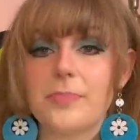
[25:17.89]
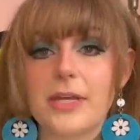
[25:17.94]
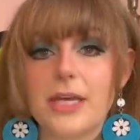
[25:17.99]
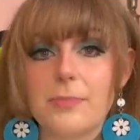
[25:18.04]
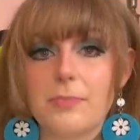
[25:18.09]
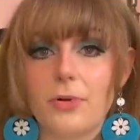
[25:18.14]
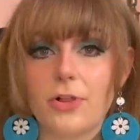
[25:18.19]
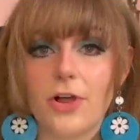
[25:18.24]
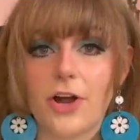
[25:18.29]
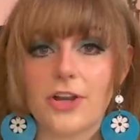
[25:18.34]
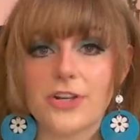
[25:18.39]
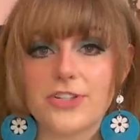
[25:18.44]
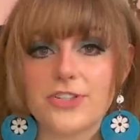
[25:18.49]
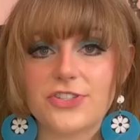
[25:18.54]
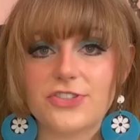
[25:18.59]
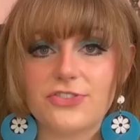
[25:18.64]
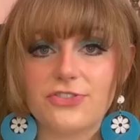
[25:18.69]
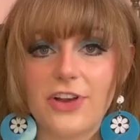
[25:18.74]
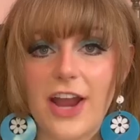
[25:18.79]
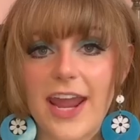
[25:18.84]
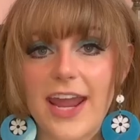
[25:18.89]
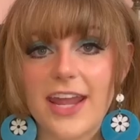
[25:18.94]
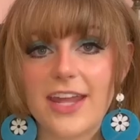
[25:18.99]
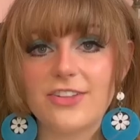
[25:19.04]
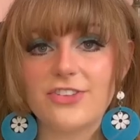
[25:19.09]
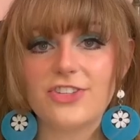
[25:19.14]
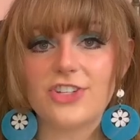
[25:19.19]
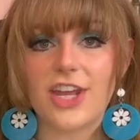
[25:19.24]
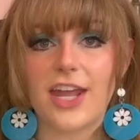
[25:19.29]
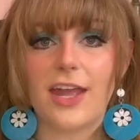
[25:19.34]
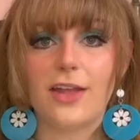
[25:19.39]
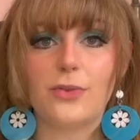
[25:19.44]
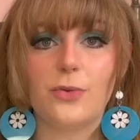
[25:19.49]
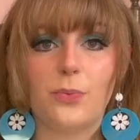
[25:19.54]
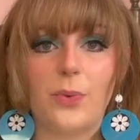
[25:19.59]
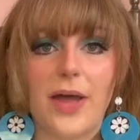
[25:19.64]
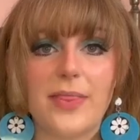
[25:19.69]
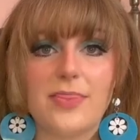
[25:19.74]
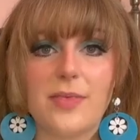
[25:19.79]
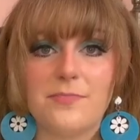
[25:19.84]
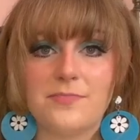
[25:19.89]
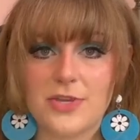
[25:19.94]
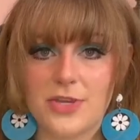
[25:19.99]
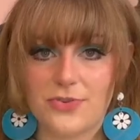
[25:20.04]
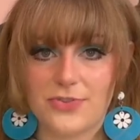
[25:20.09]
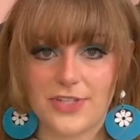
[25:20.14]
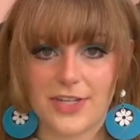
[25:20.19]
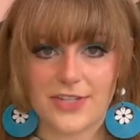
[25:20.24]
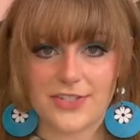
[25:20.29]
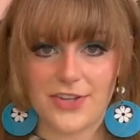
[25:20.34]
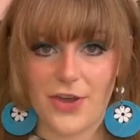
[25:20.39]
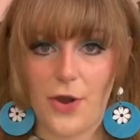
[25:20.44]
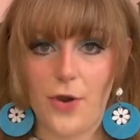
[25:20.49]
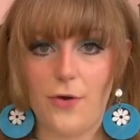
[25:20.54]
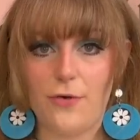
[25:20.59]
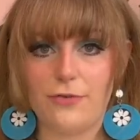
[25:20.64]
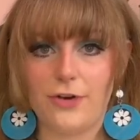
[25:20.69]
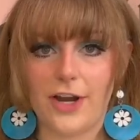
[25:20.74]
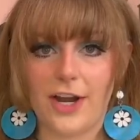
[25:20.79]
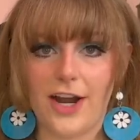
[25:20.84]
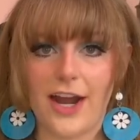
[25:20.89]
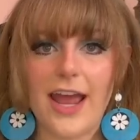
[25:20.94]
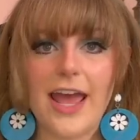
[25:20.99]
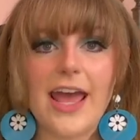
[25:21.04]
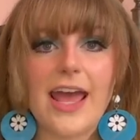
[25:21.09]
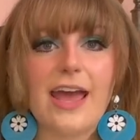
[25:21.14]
People Are Strange, and When the Music's Over.